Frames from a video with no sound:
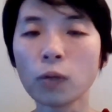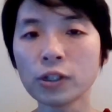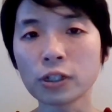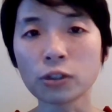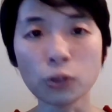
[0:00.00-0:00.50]

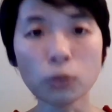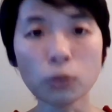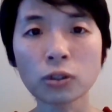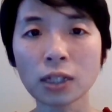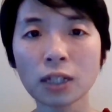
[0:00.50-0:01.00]
which is
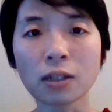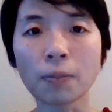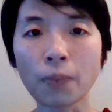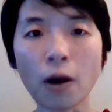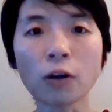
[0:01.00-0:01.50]
usually
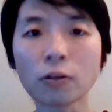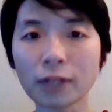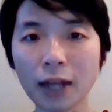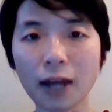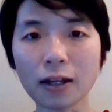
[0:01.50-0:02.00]
the
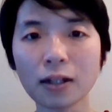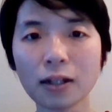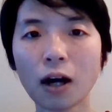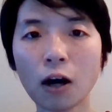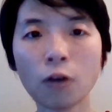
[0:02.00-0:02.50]
bottleneck
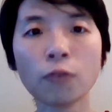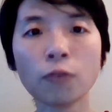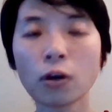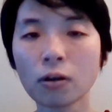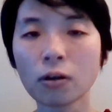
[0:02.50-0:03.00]

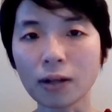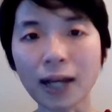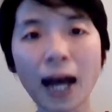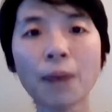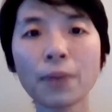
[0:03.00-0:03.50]
of
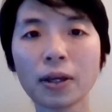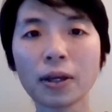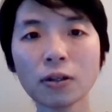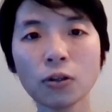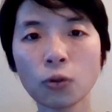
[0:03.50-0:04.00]

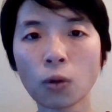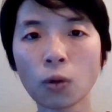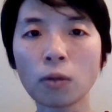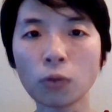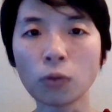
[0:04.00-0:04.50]
capping
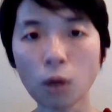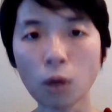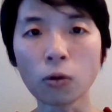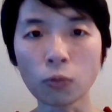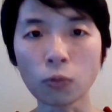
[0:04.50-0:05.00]
your
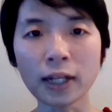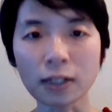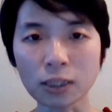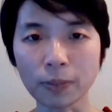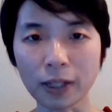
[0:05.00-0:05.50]
normal
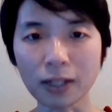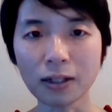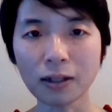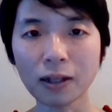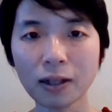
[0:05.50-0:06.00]
reading
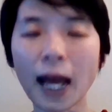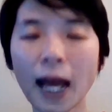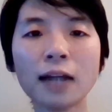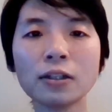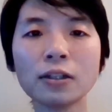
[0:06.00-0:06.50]
speed
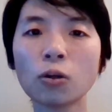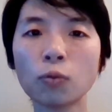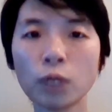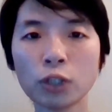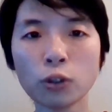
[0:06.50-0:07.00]
and
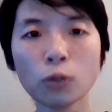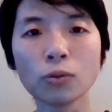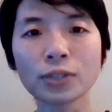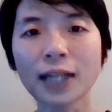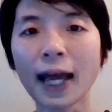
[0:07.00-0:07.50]

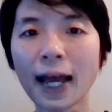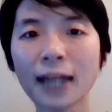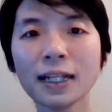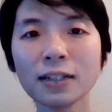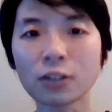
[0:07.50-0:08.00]
reduce
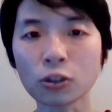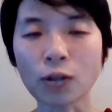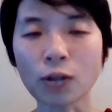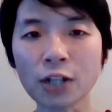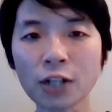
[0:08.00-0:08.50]
any
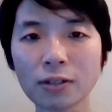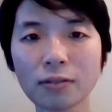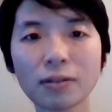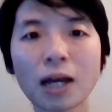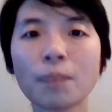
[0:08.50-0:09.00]

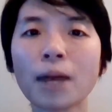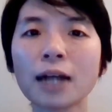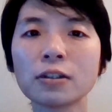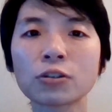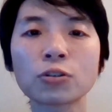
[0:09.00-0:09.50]
distraction that
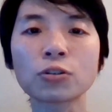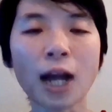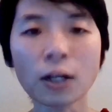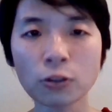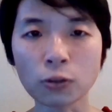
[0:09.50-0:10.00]
might
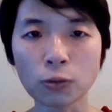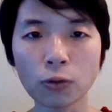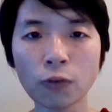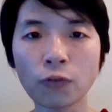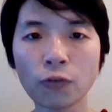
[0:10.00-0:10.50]
distract
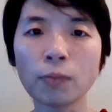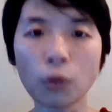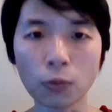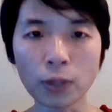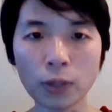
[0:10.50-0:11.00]
you
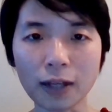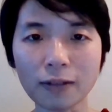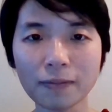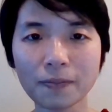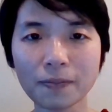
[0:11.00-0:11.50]
from your
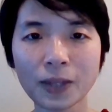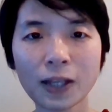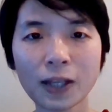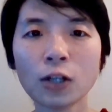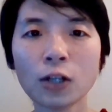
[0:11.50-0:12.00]
reading.
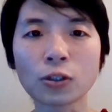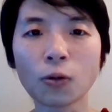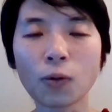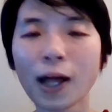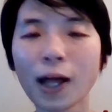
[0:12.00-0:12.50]

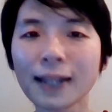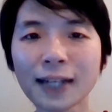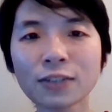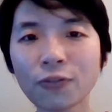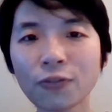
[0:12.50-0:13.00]
So
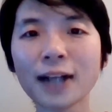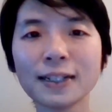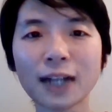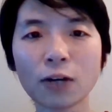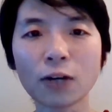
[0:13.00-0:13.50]
let's
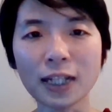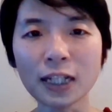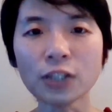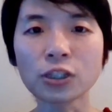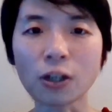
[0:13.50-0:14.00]
find out
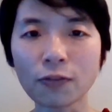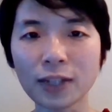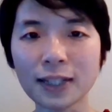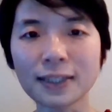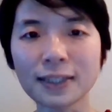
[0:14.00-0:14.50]
each
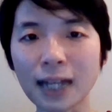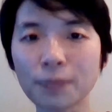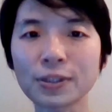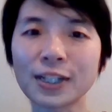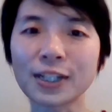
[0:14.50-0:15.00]
of these
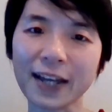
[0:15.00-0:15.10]
steps